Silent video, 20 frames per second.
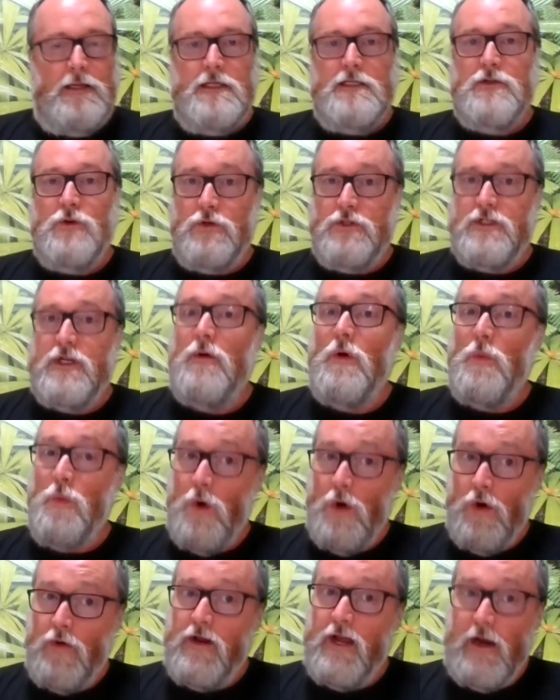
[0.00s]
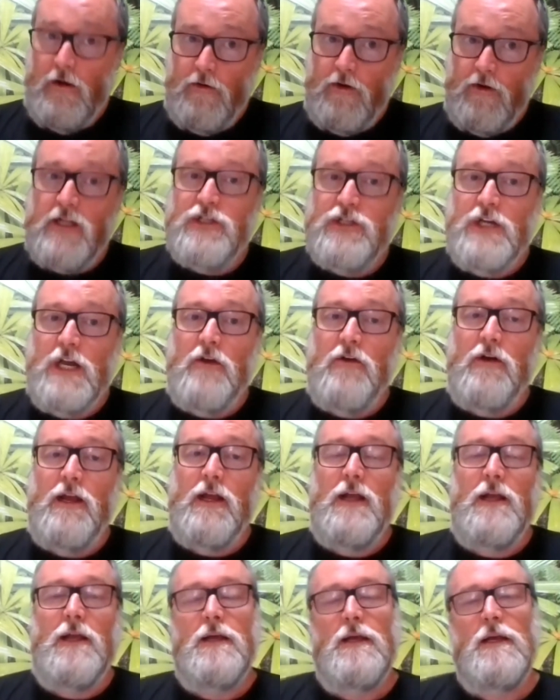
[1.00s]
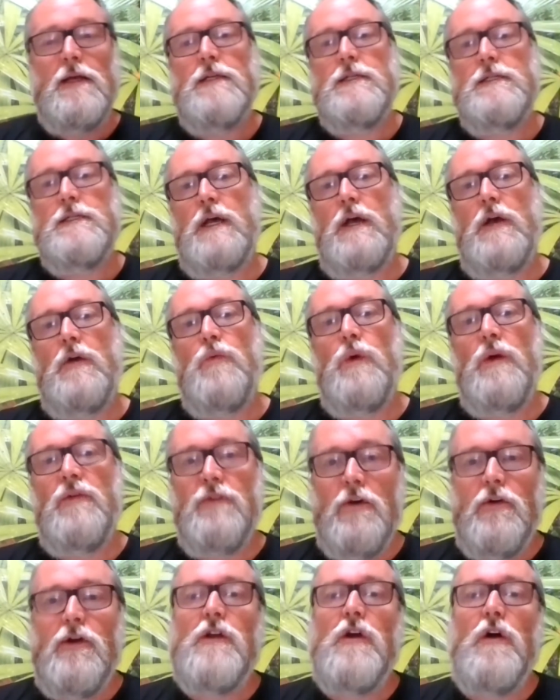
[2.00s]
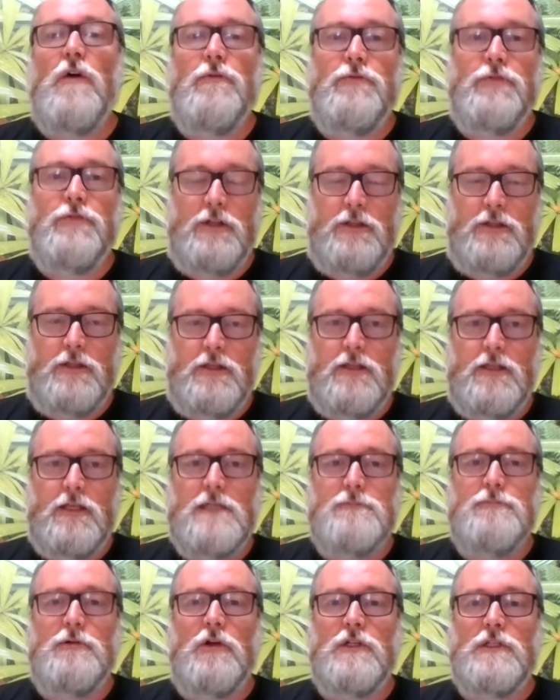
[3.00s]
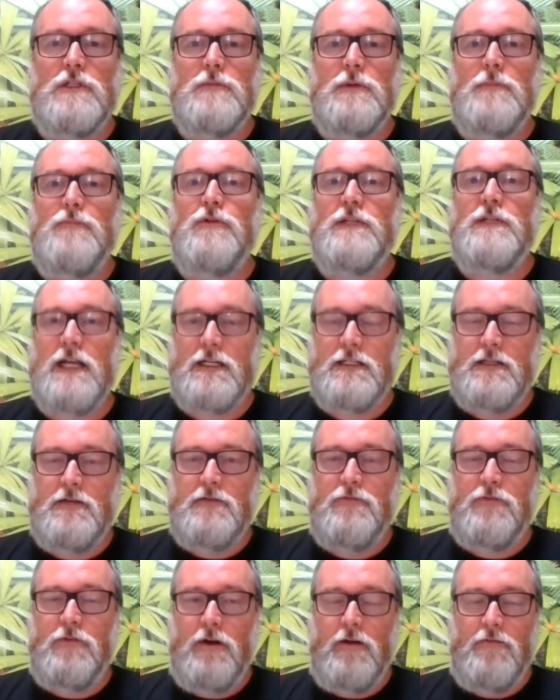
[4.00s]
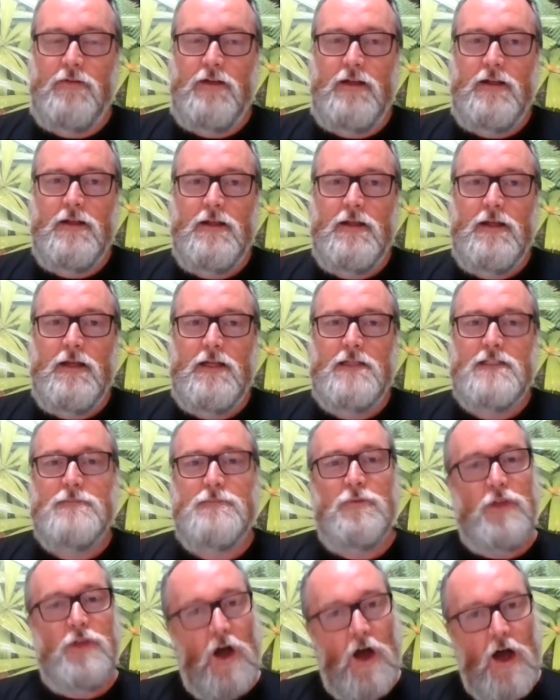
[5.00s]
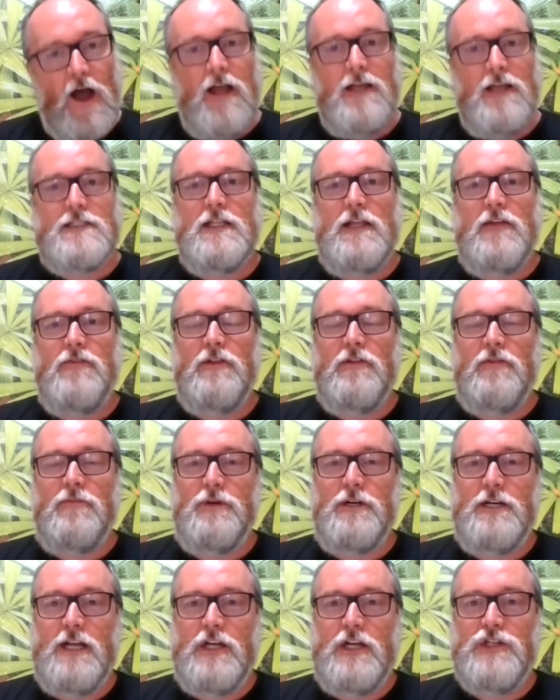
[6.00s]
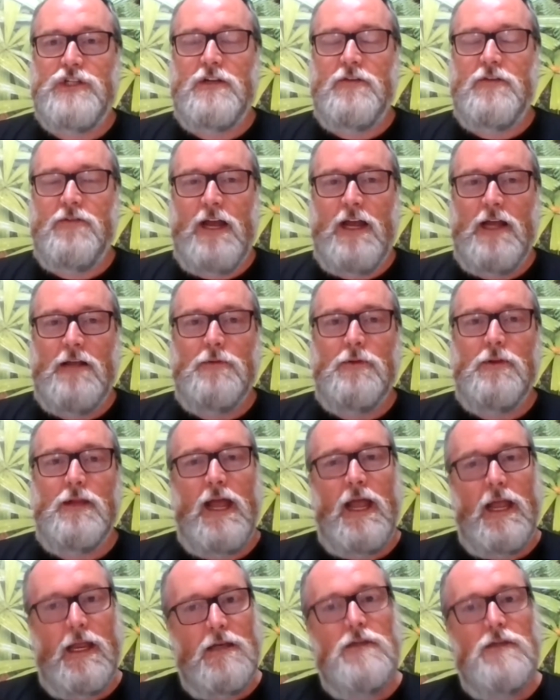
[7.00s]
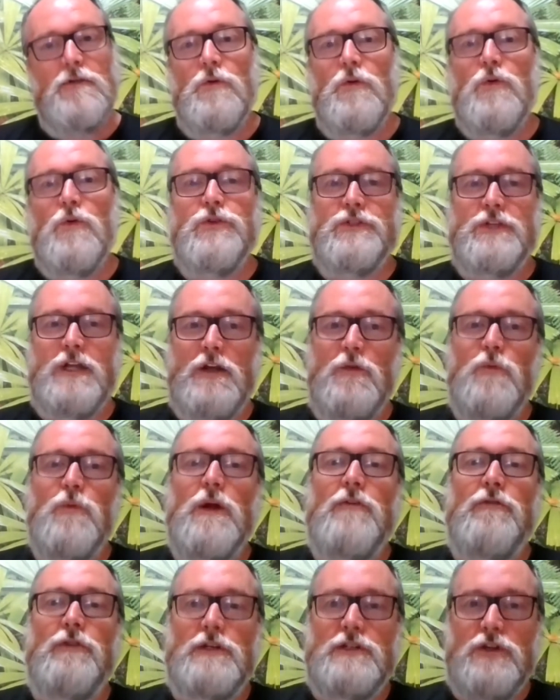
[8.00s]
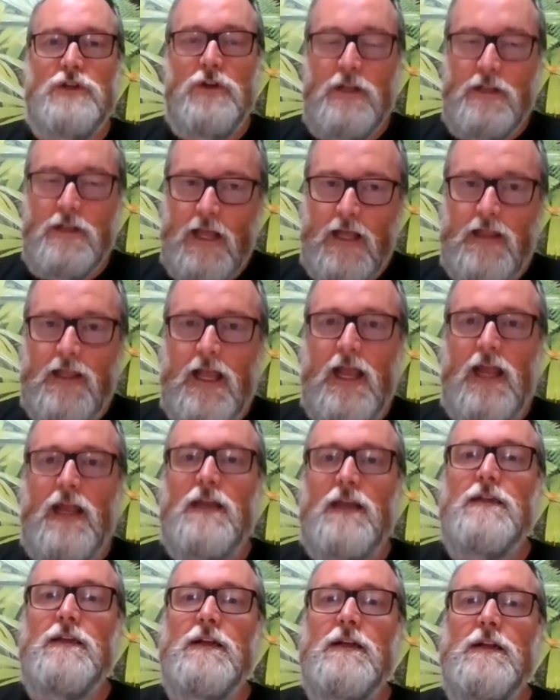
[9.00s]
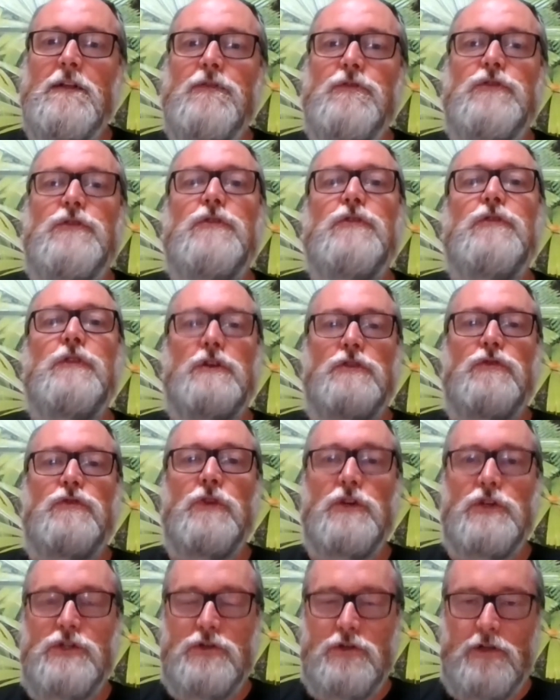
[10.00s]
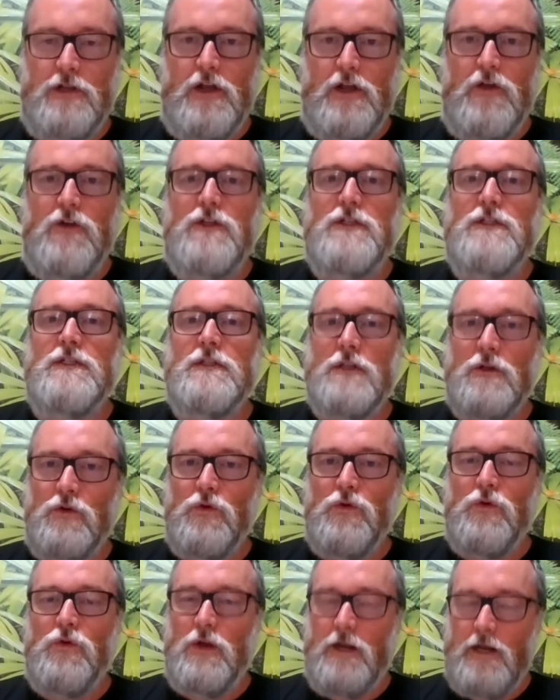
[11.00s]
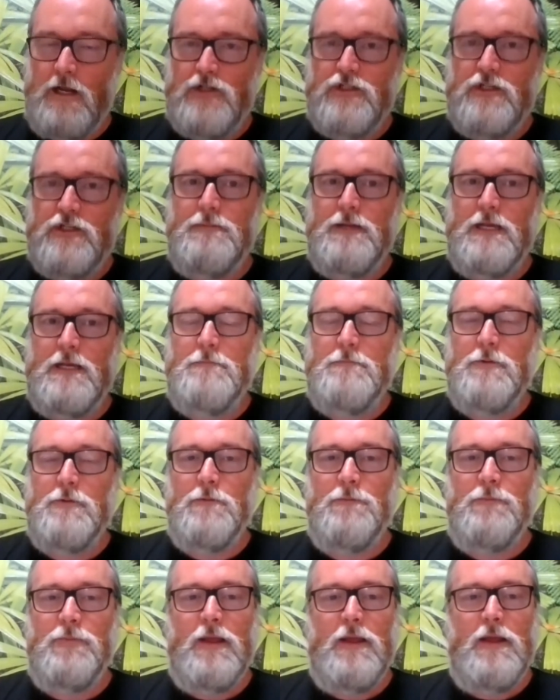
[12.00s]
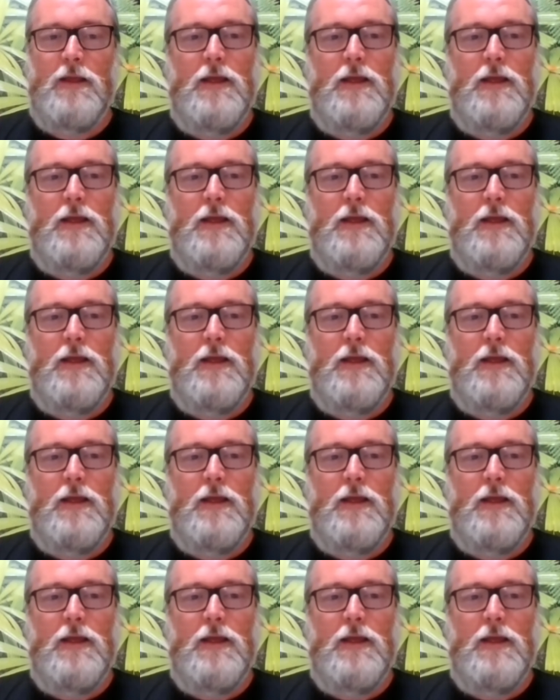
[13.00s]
is also a World Heritage Area. So we're very confident that these blocks will be protected forever. It's the highest level of protection available. And also we're returning that land to the traditional owners, the Gugu Yalanji people.